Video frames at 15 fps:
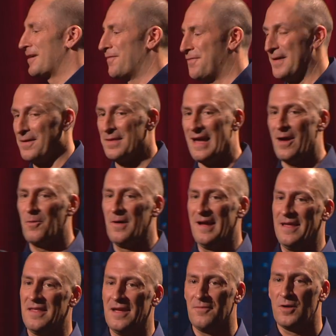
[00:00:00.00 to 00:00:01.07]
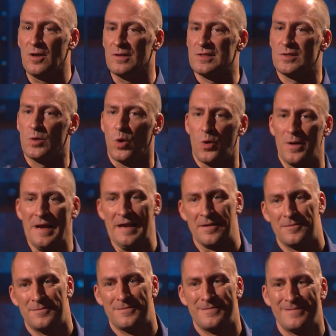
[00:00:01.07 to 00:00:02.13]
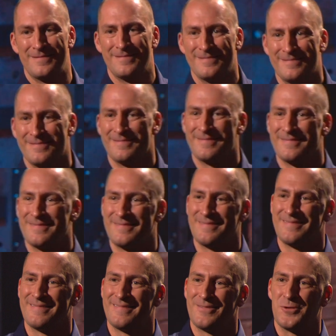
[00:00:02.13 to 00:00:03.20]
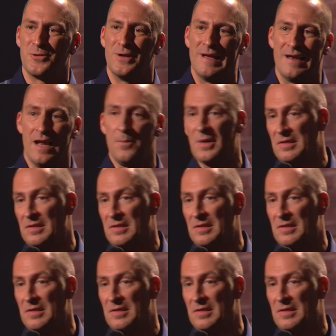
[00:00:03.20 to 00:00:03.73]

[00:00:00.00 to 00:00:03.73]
I figure that way they have a good story. I